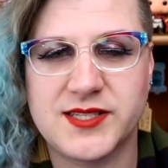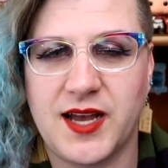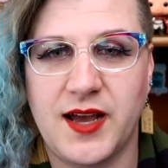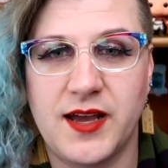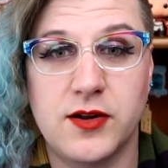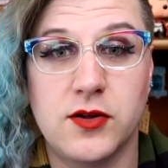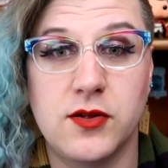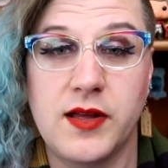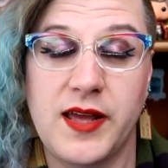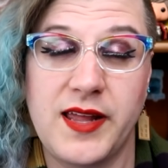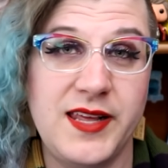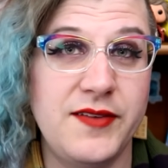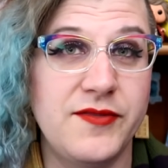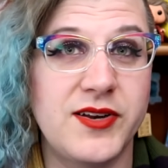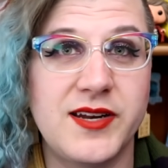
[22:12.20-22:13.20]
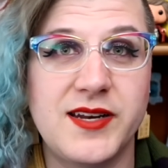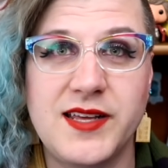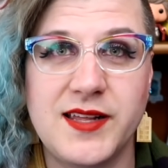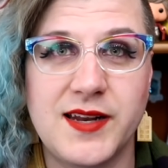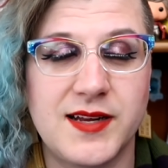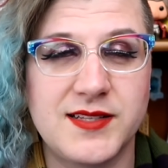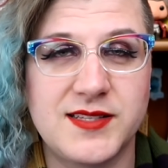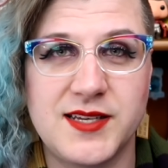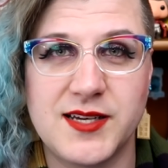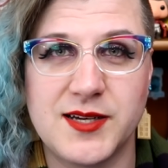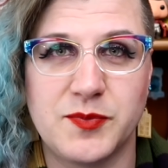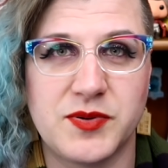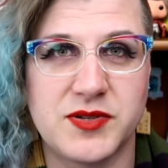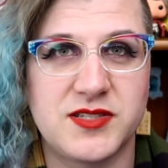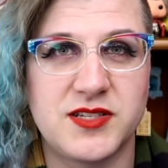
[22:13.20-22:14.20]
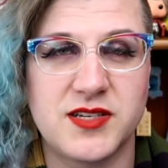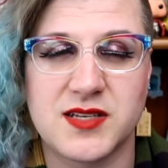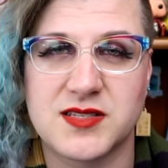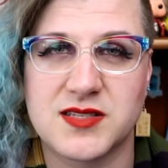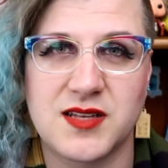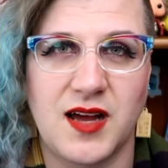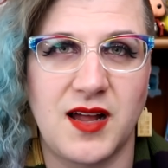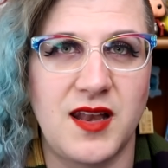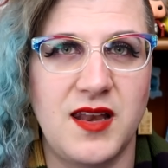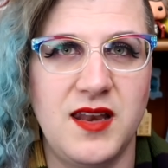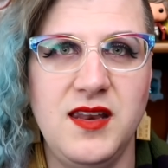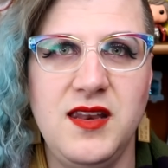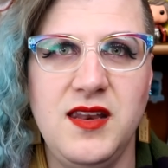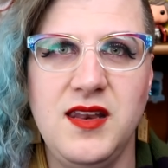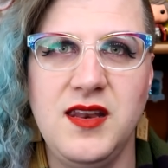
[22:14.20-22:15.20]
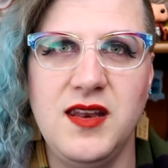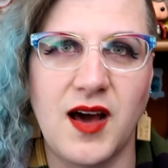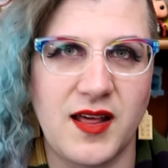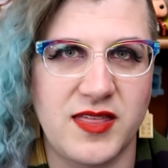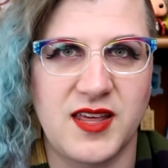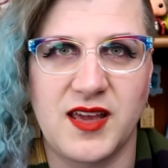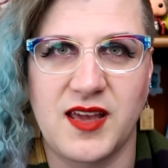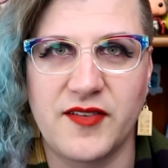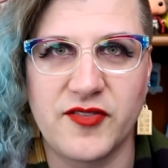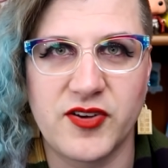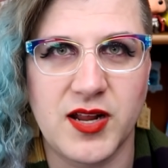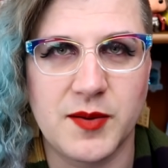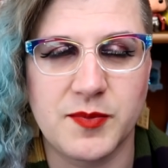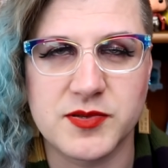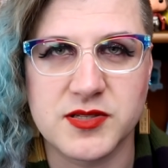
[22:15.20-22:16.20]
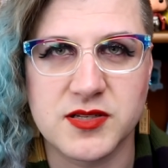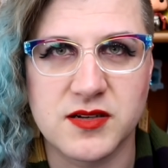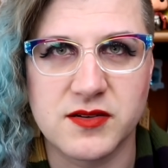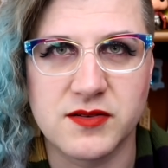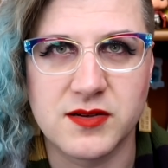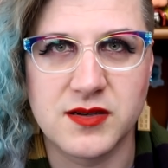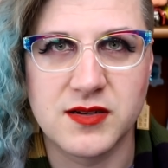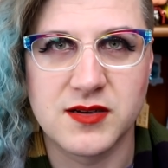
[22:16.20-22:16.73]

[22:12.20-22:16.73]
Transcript: title and even a neat idea, but just a nothing of an episode.